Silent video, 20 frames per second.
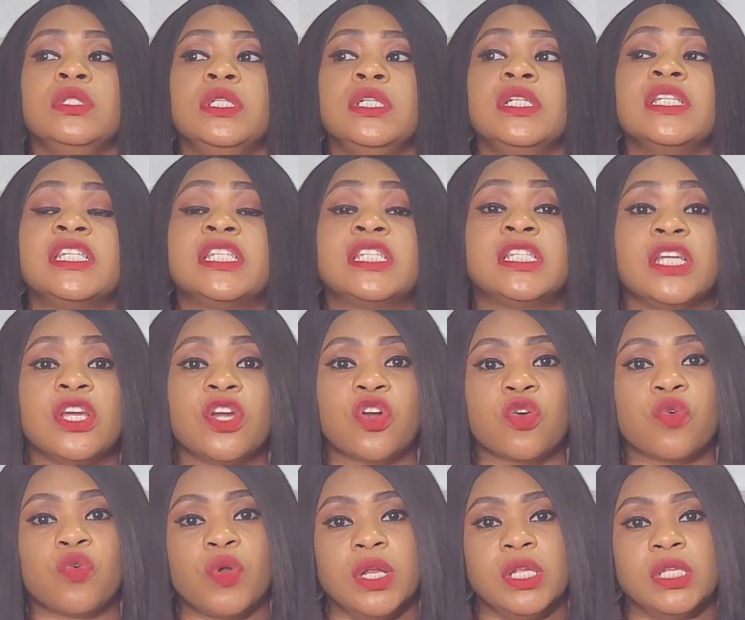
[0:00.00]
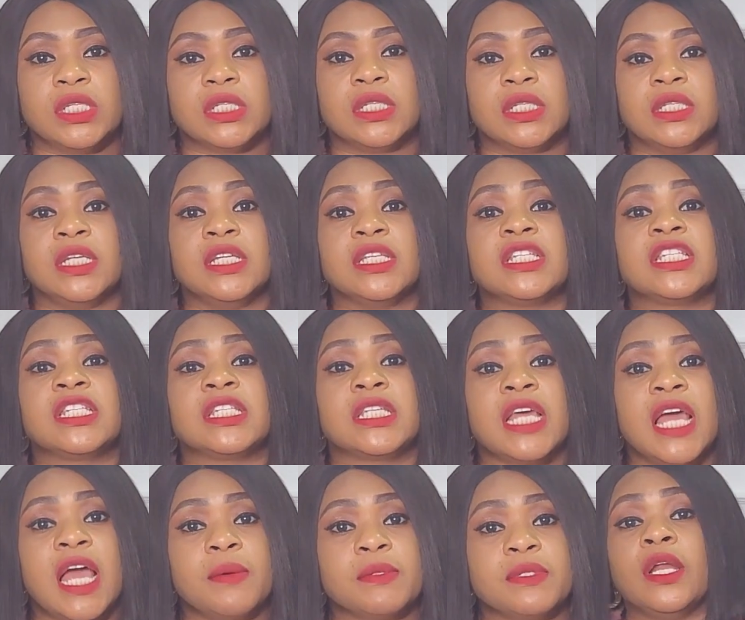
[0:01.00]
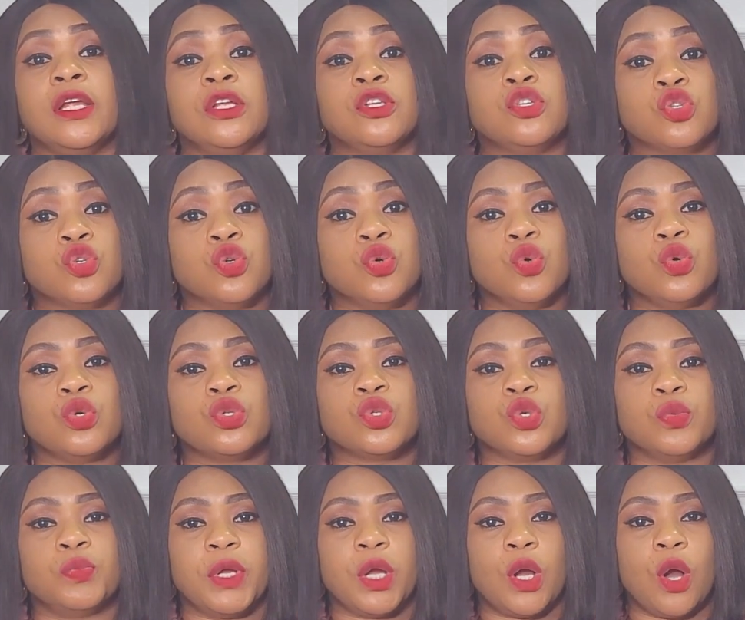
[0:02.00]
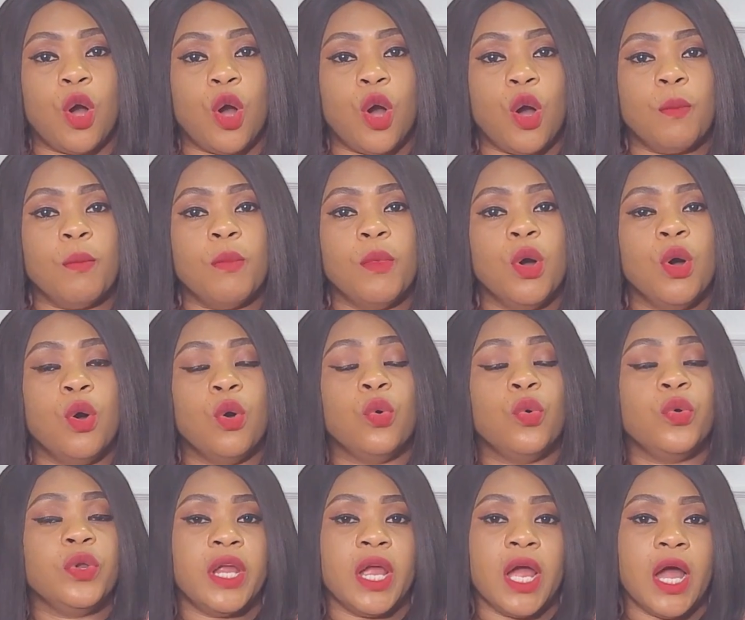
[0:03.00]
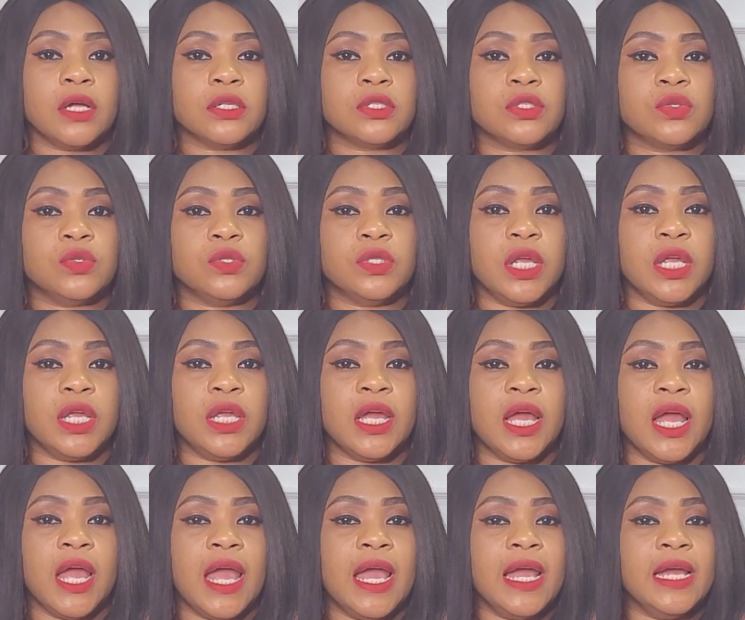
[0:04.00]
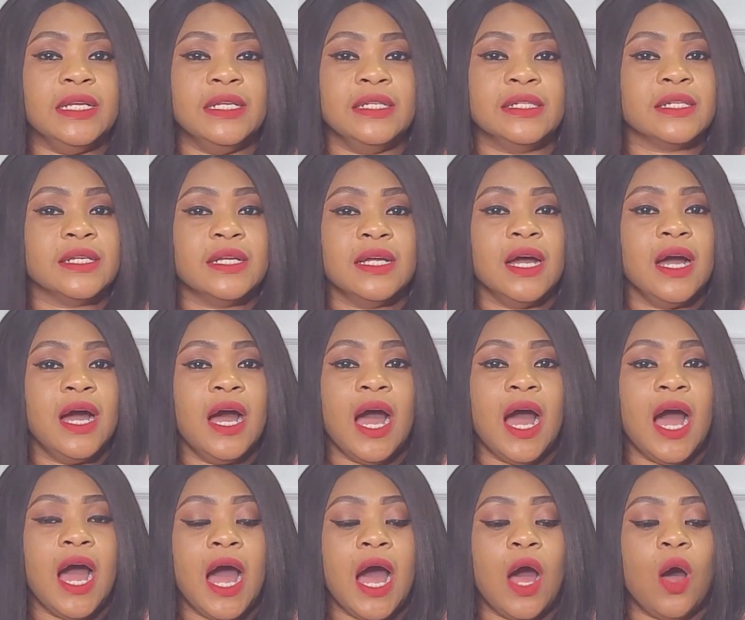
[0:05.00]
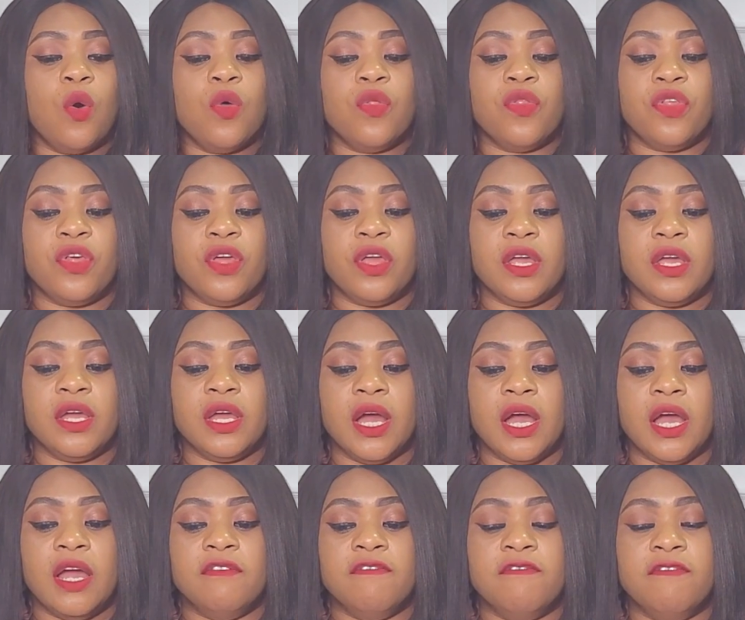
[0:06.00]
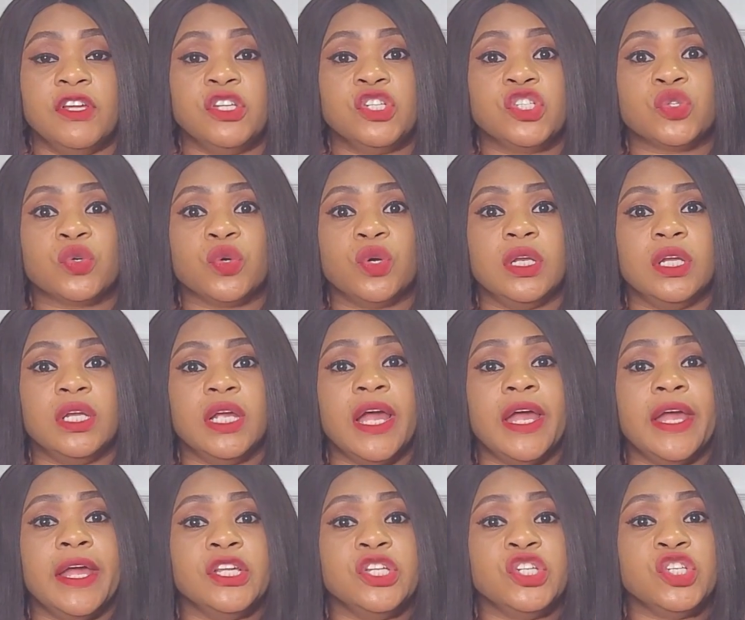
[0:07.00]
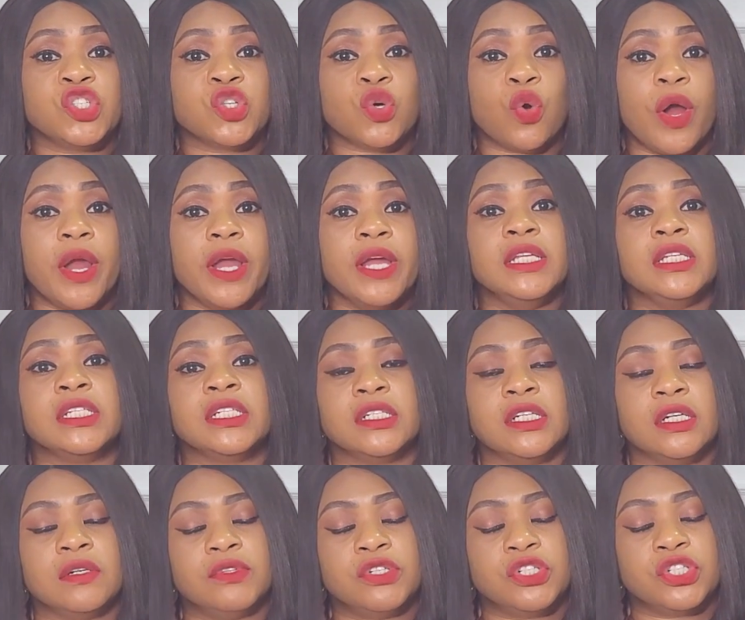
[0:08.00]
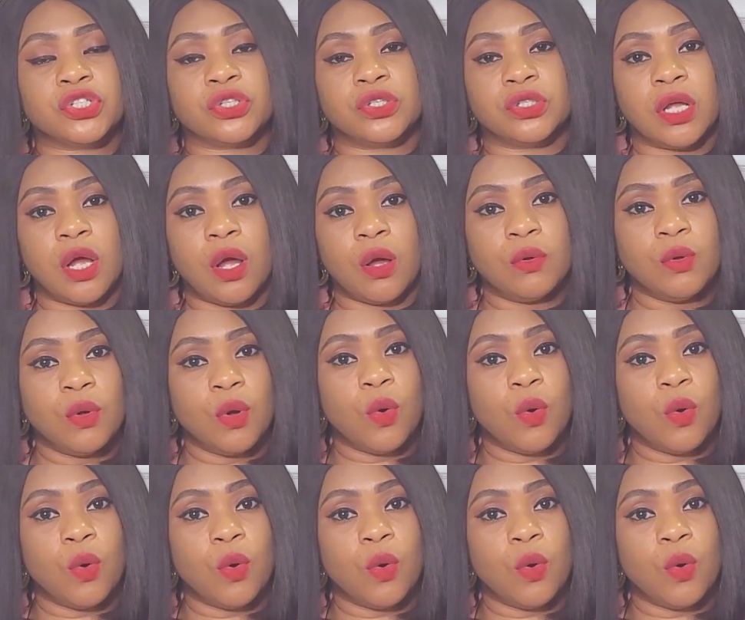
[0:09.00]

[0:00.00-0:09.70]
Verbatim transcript: the secrets, the steps that they took to become who they are today and how they eventually are enjoying generational